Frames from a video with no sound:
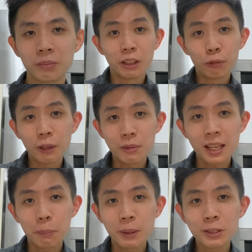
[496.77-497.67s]
On the flip
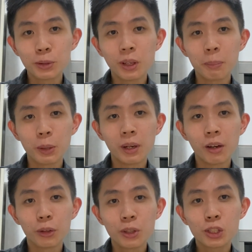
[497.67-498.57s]
side, please do not be one
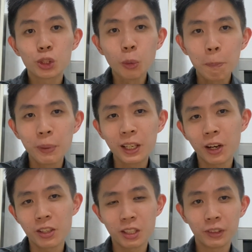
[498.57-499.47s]
of those super
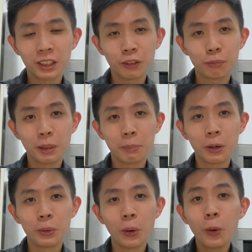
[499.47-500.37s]
conservative
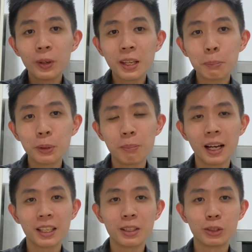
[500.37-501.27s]
people who only put
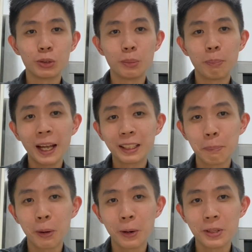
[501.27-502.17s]
money into bank
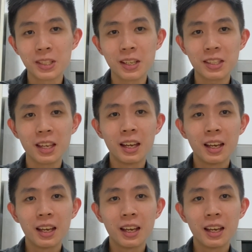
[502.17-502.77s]
deposits